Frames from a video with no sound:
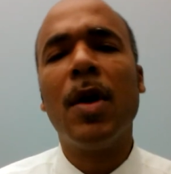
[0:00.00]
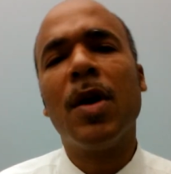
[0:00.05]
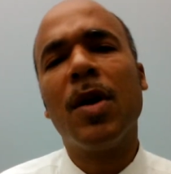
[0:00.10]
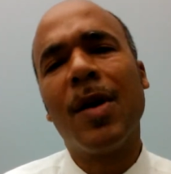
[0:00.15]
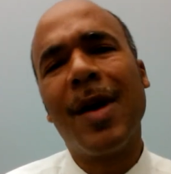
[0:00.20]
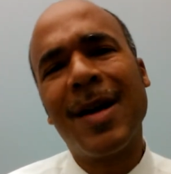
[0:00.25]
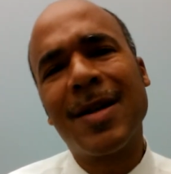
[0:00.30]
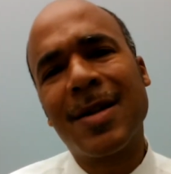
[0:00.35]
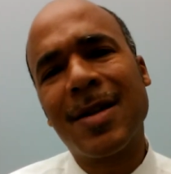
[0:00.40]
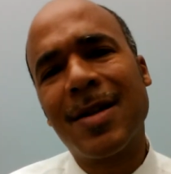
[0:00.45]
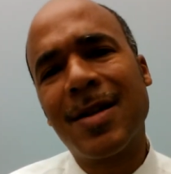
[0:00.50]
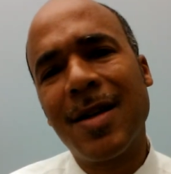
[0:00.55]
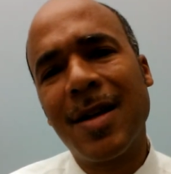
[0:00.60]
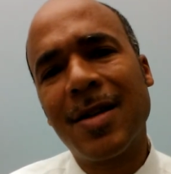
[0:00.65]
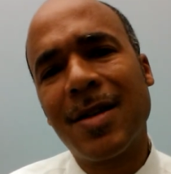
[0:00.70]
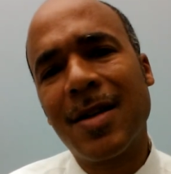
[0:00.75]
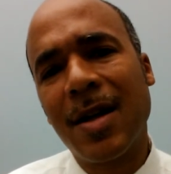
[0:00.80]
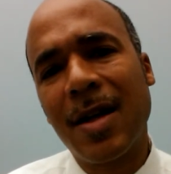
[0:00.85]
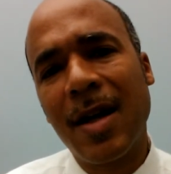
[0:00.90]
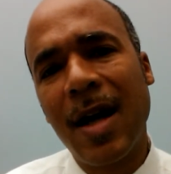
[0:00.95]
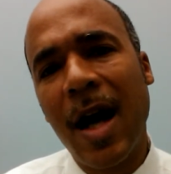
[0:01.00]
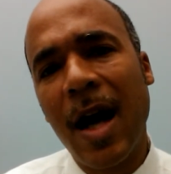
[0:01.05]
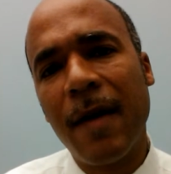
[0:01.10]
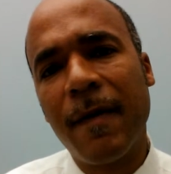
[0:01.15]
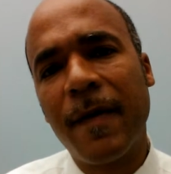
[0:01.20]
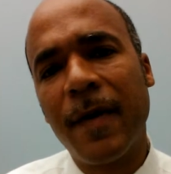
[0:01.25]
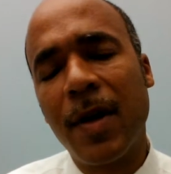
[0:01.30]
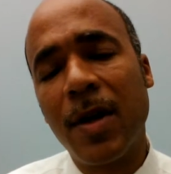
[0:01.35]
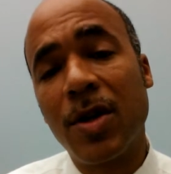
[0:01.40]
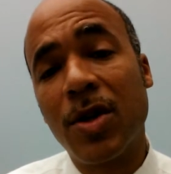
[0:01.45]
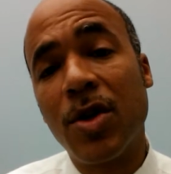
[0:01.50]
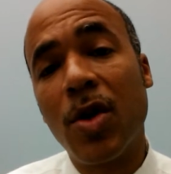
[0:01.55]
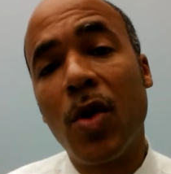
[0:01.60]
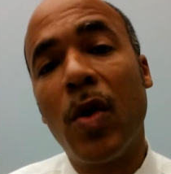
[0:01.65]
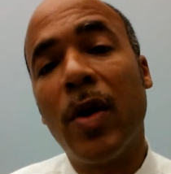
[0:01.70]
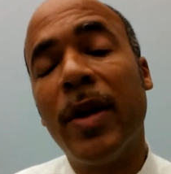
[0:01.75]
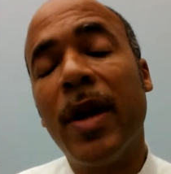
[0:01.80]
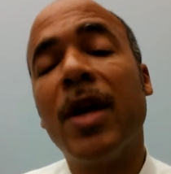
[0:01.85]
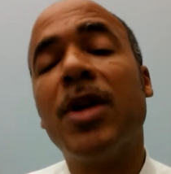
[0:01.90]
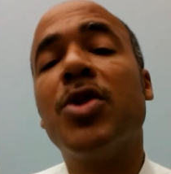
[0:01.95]
That's a sense of confidence,
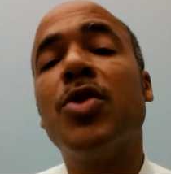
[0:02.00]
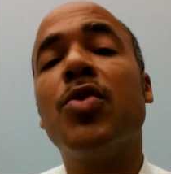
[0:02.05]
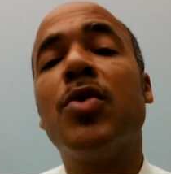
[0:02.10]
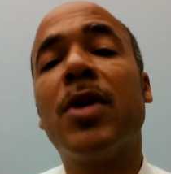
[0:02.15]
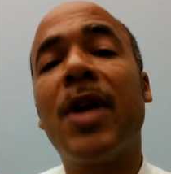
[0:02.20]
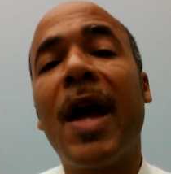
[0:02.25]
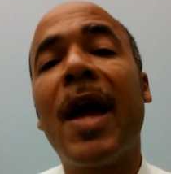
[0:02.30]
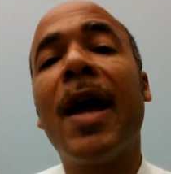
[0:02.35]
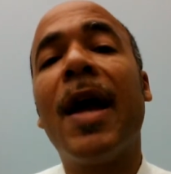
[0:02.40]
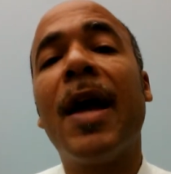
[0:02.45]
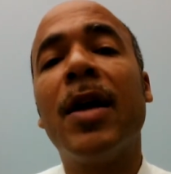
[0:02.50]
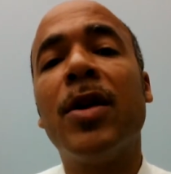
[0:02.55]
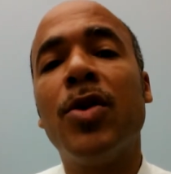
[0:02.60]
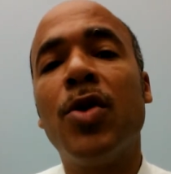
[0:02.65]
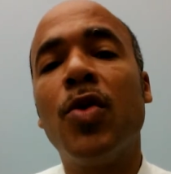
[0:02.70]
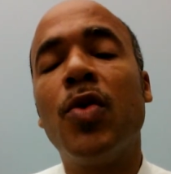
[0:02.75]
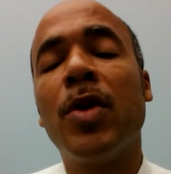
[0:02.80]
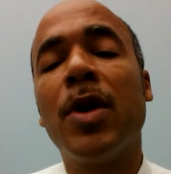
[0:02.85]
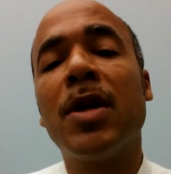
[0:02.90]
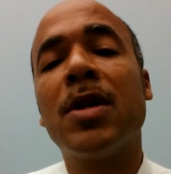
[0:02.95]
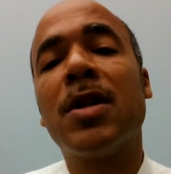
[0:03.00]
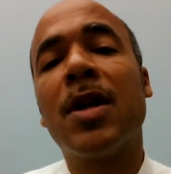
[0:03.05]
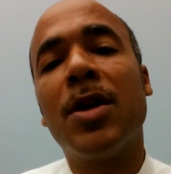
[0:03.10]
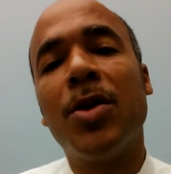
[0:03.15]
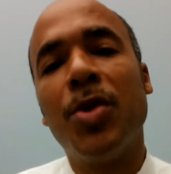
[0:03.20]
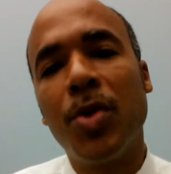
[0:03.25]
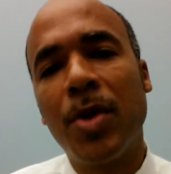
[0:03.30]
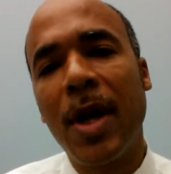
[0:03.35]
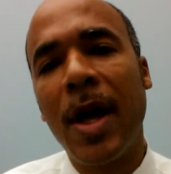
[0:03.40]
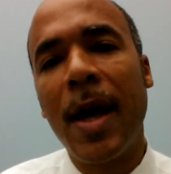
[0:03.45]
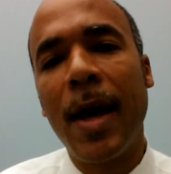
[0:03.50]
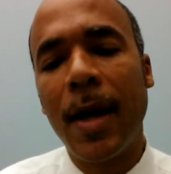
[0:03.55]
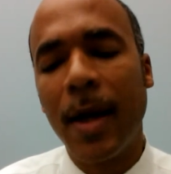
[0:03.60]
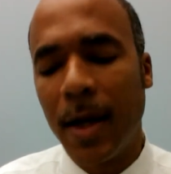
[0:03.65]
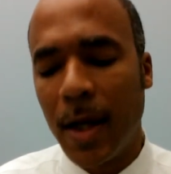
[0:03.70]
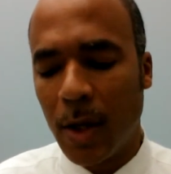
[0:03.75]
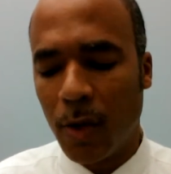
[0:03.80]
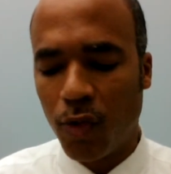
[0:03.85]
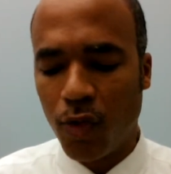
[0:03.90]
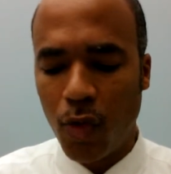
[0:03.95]
knowing that you can do this and you can
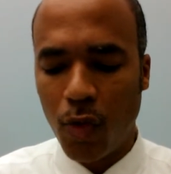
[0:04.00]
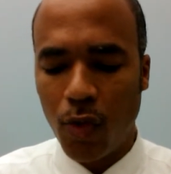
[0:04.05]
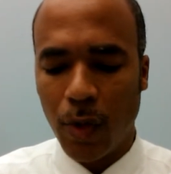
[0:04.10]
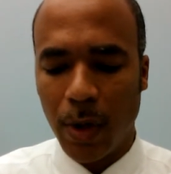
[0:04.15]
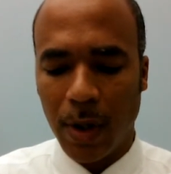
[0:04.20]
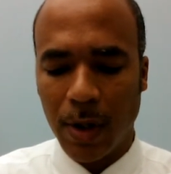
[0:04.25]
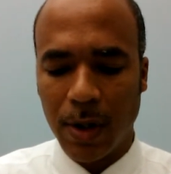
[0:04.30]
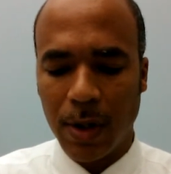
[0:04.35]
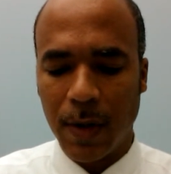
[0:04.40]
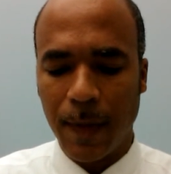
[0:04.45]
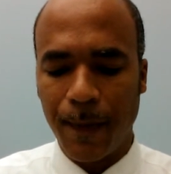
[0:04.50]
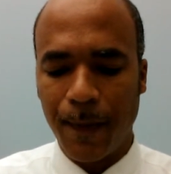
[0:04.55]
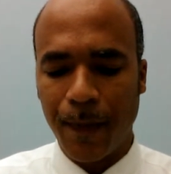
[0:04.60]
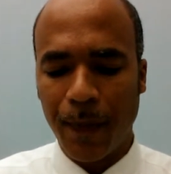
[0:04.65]
get through this.